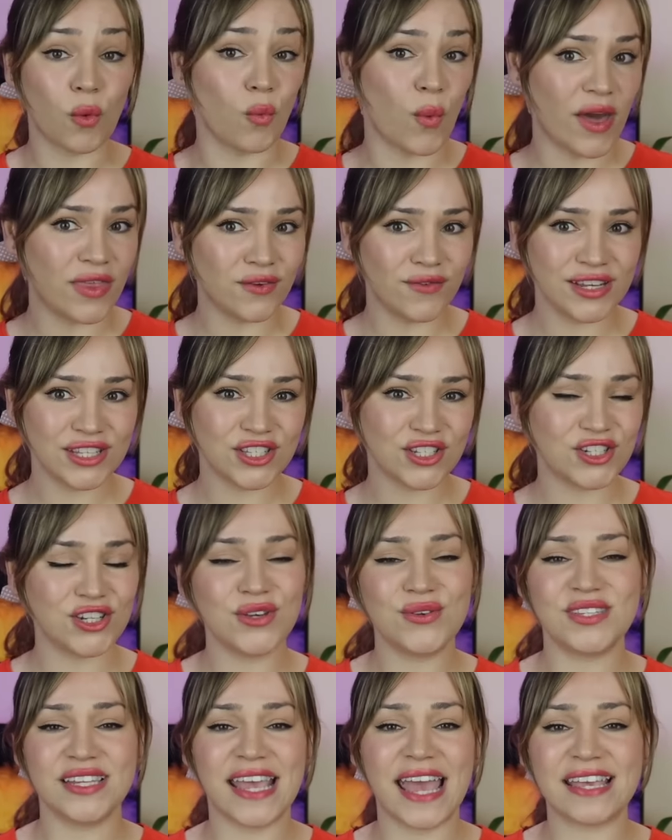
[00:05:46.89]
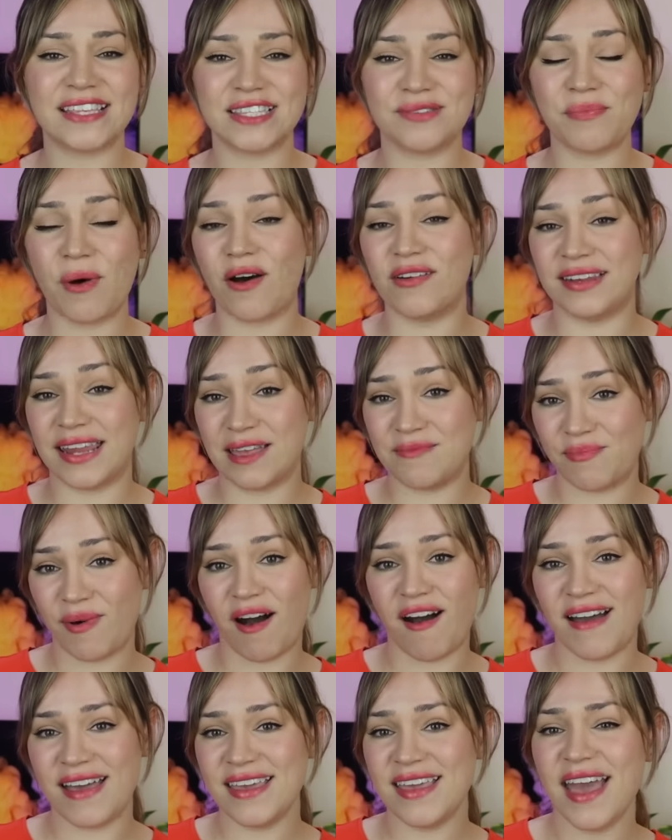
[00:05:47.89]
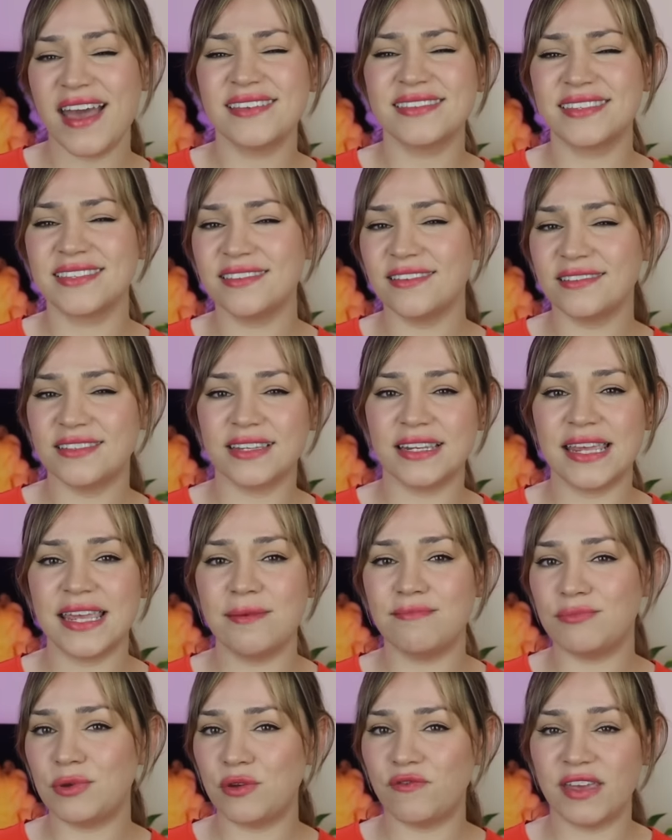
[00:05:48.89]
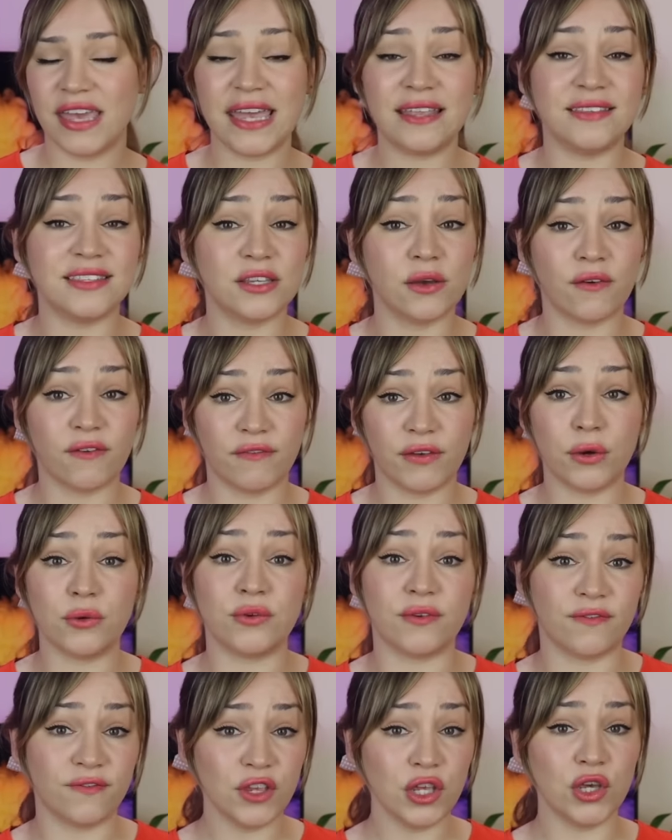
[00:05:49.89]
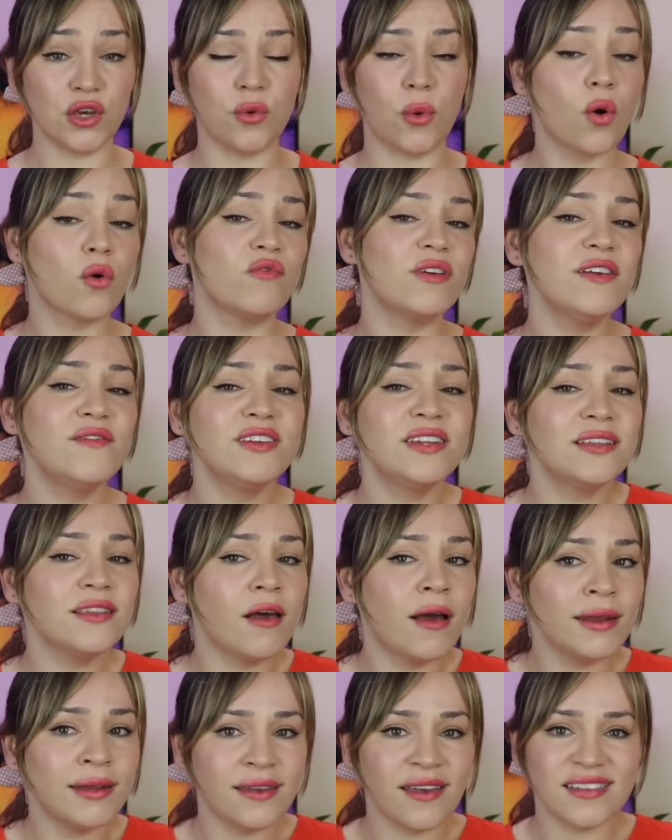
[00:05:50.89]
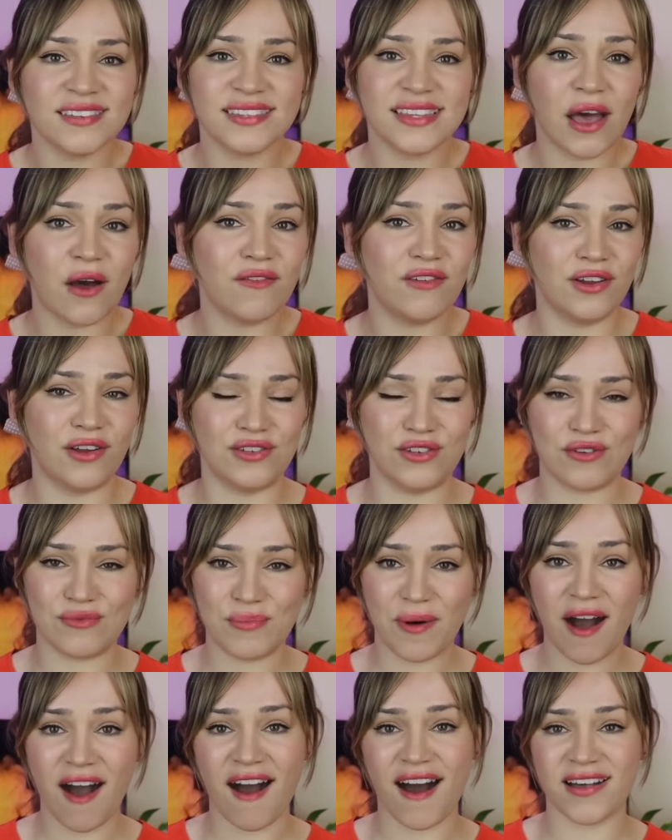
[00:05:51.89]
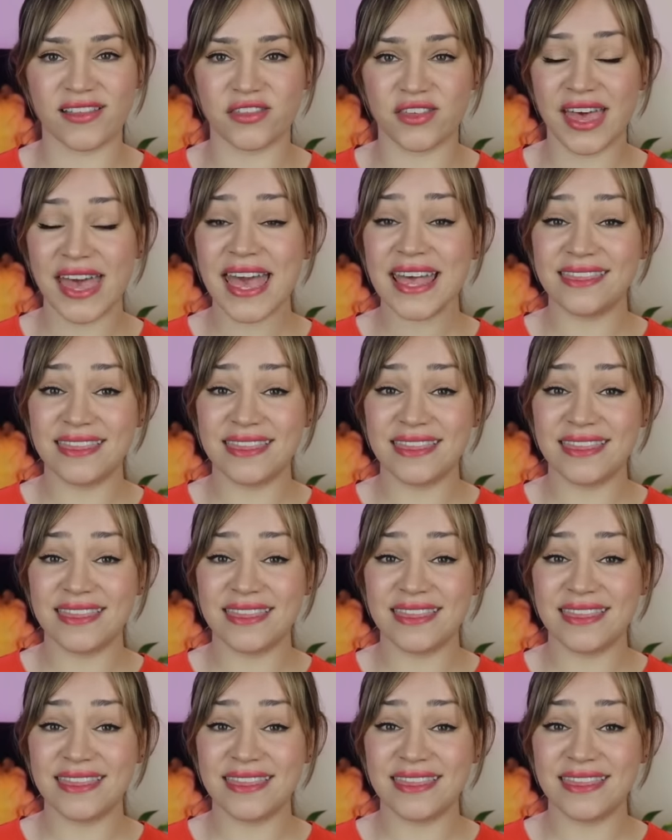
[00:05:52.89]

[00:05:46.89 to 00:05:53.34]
Whether it's choosing a spot nearby, subtly moving into your field of view, or even aligning herself along your path,